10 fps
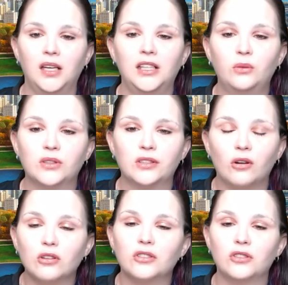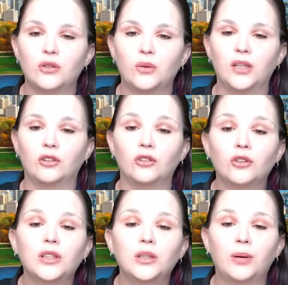He was also an
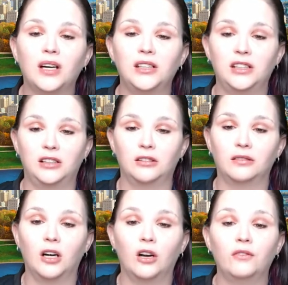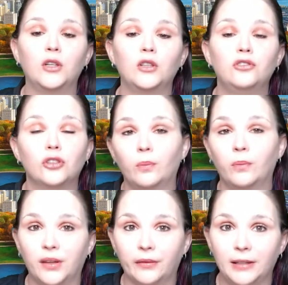early pioneer of germ
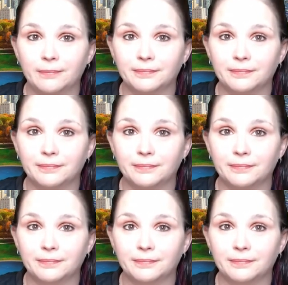theory.